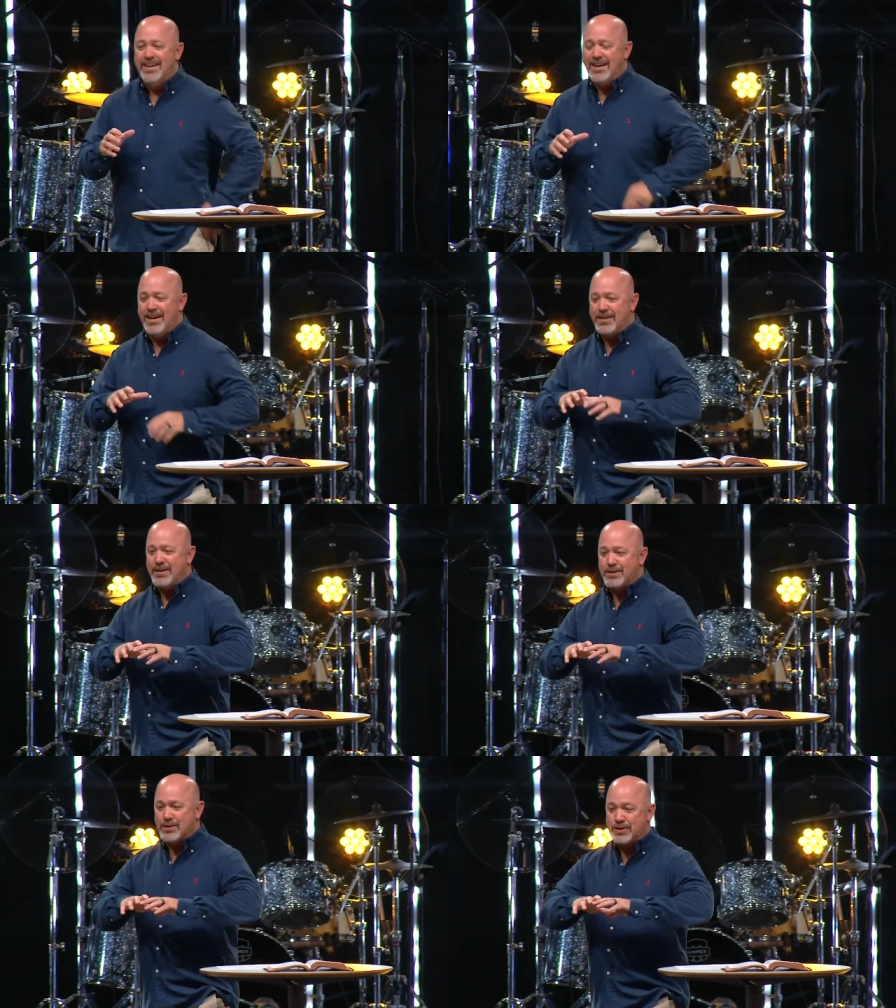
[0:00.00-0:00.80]
uh,
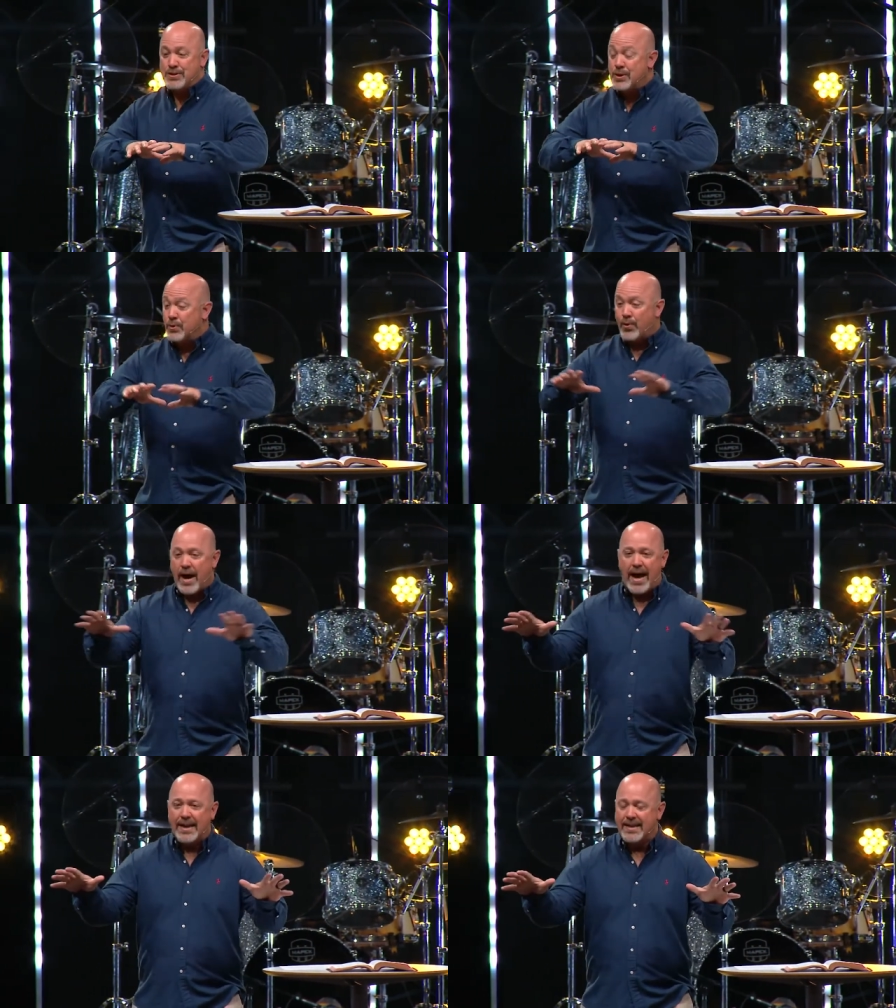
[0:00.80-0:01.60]
there's two
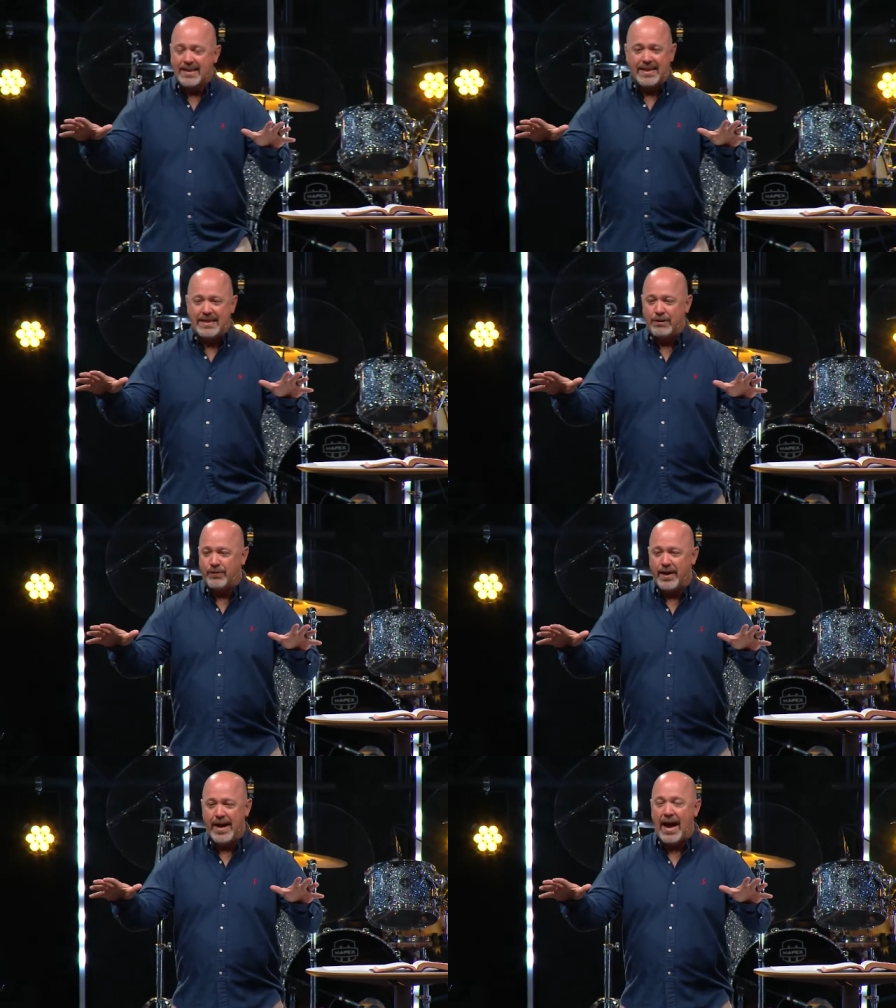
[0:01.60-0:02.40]
radically
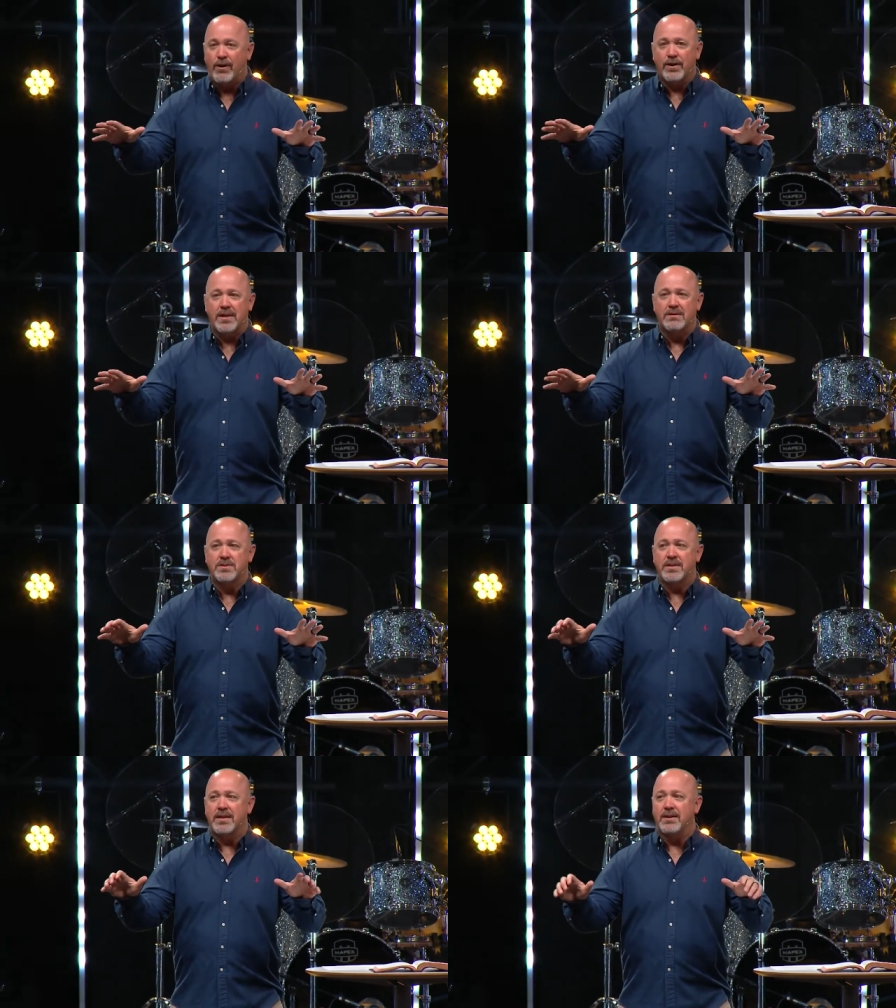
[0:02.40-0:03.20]
different
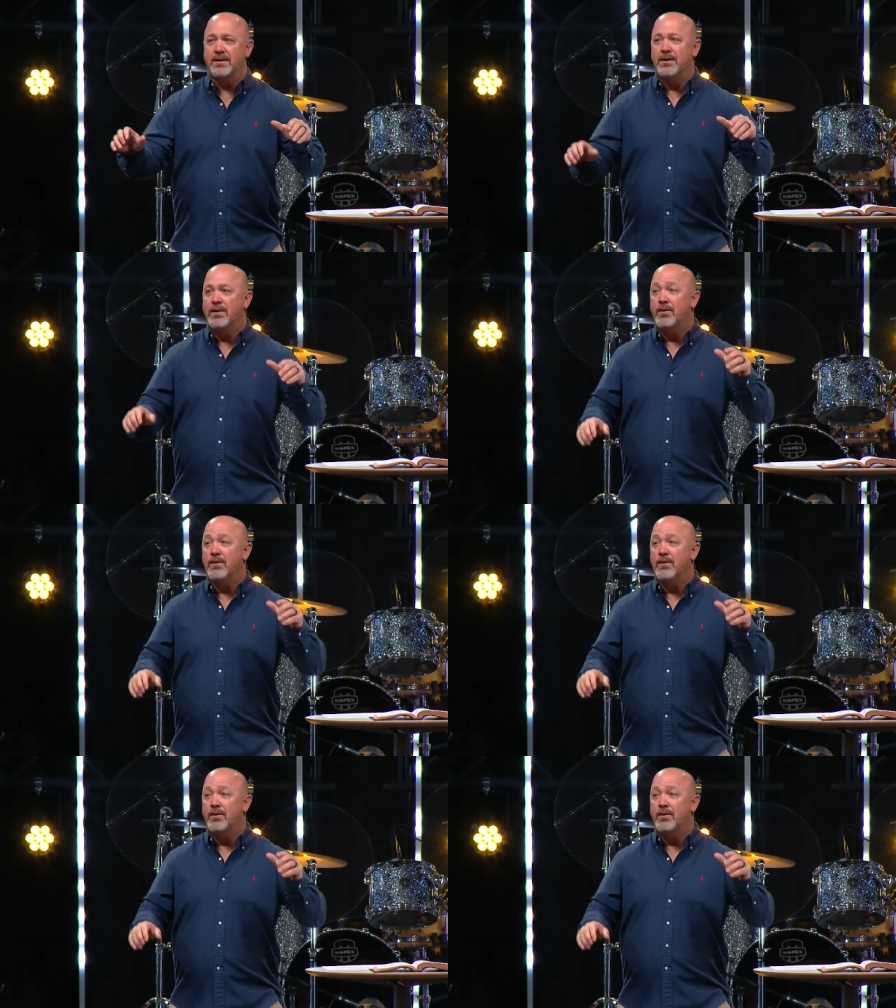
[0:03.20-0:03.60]
outcomes here